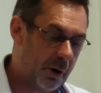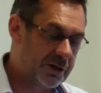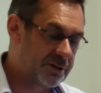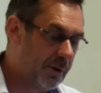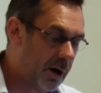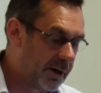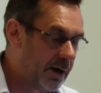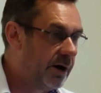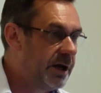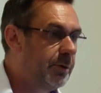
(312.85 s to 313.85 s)
boss Mark
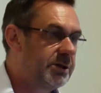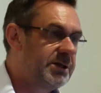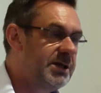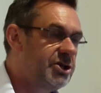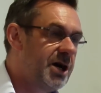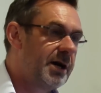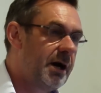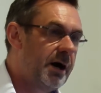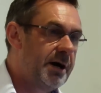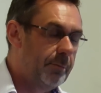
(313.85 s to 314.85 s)
Carney put it in
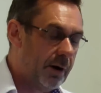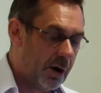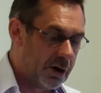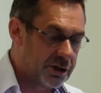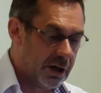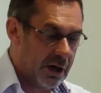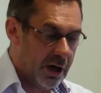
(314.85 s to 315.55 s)
Shanghai in March,